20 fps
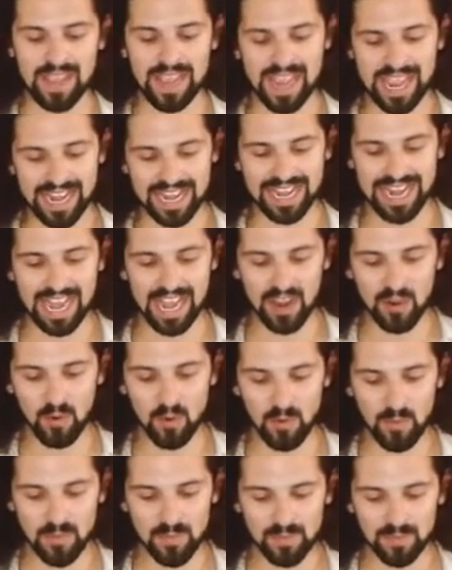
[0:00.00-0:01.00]
And
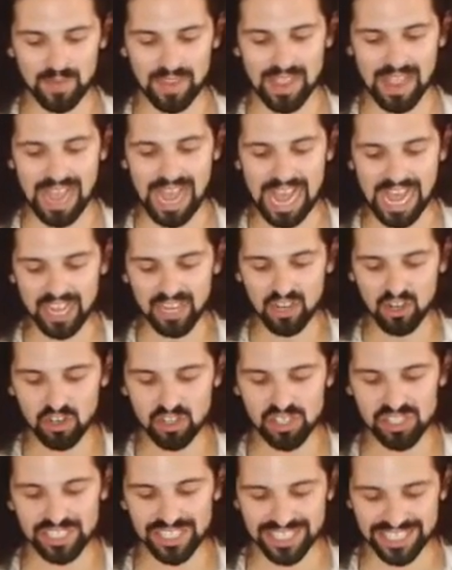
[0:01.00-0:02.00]
now I
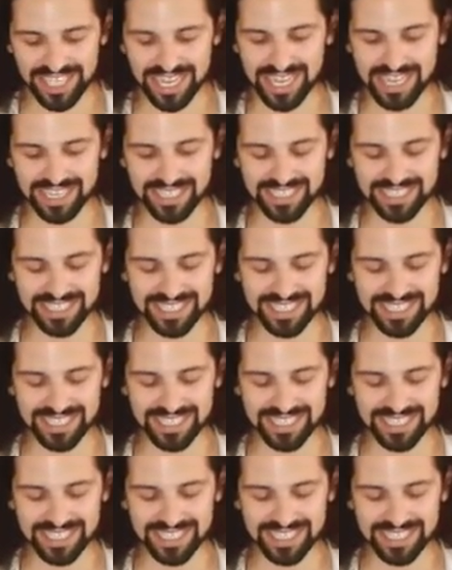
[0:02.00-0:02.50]
just set